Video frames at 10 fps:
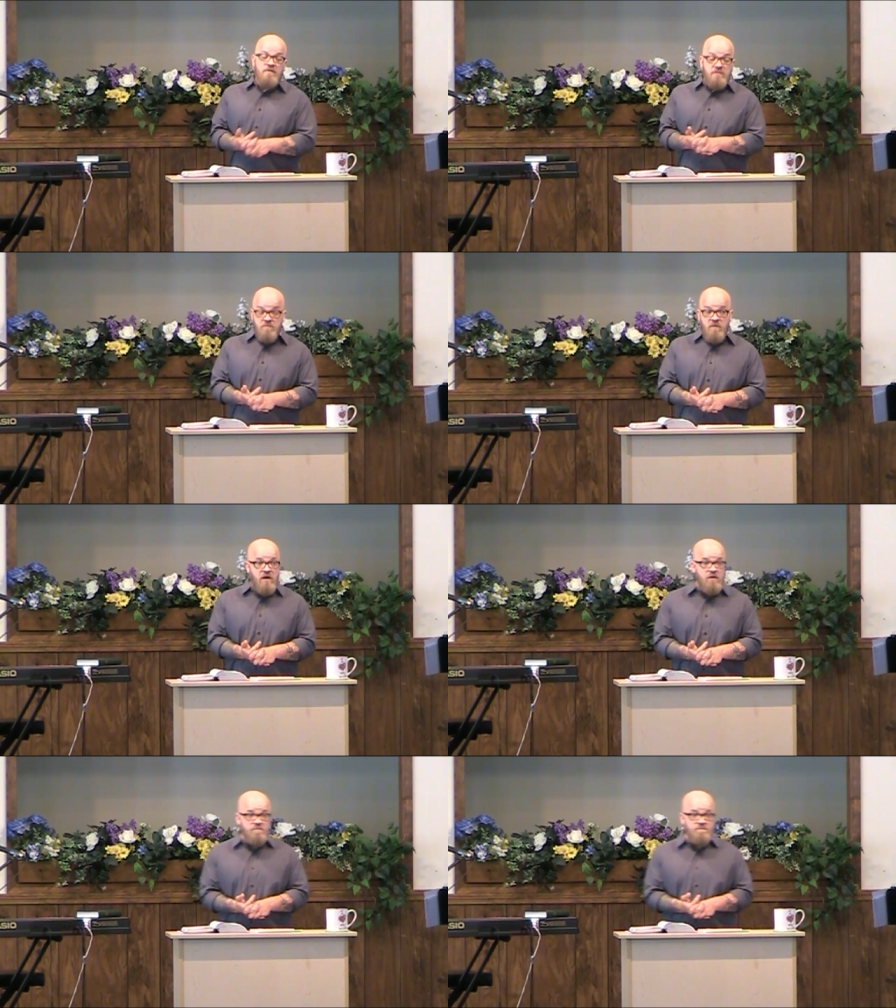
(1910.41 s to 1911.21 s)
I need some
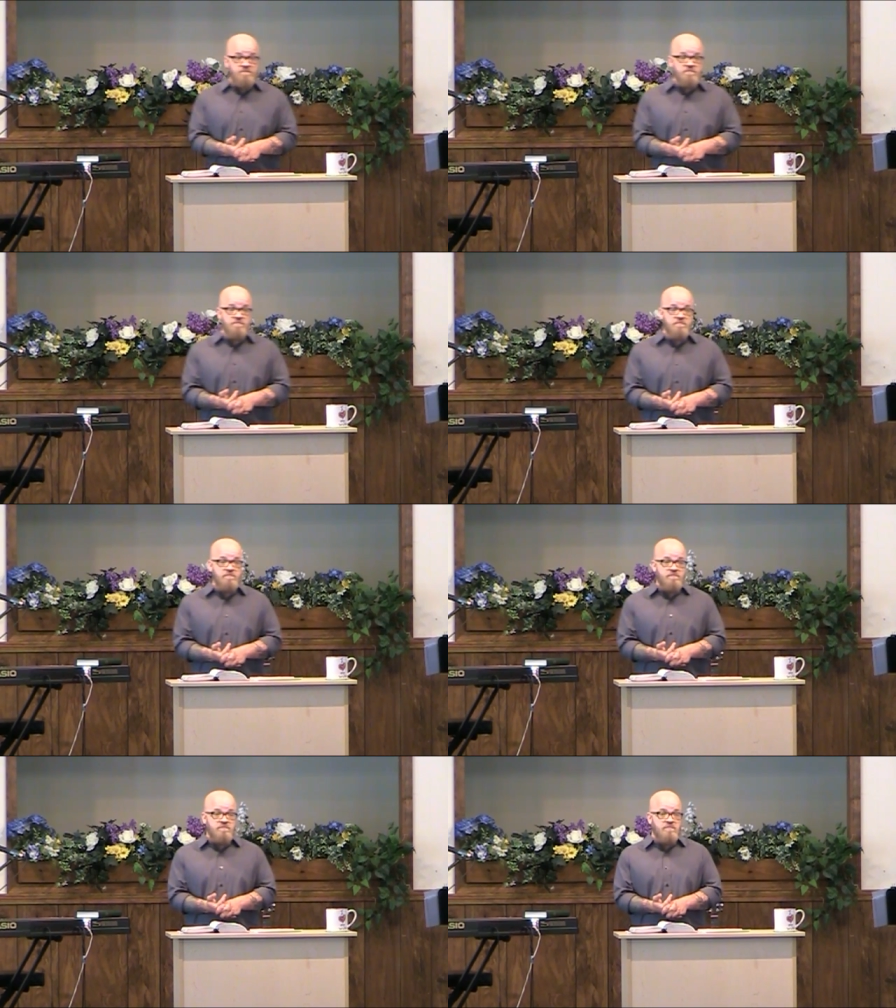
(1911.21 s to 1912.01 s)
help.
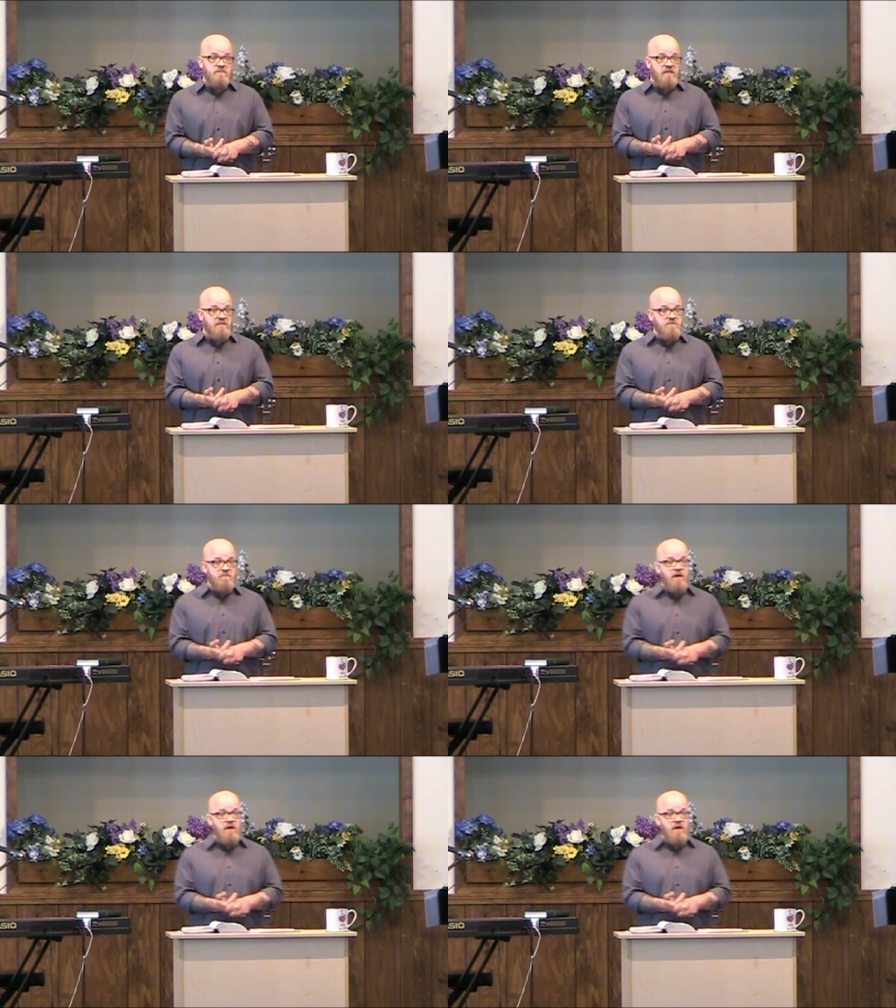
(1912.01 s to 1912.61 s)
I need some